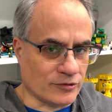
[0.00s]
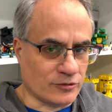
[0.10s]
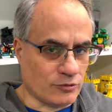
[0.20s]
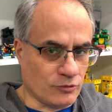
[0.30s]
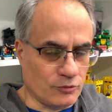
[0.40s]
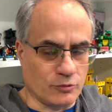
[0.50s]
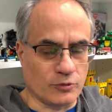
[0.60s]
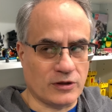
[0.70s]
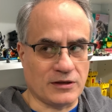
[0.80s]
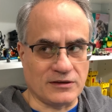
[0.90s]
to
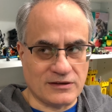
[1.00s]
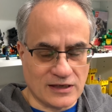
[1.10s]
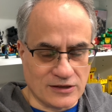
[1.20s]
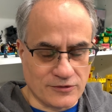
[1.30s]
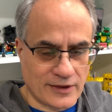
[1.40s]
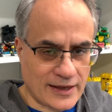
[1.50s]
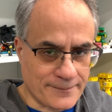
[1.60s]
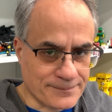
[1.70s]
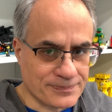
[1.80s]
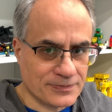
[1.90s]
continue that.
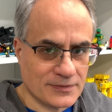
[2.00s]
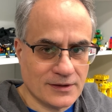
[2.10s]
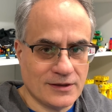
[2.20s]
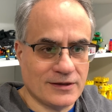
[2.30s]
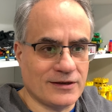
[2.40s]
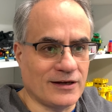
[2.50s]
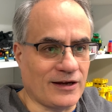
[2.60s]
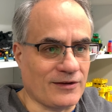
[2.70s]
Uh,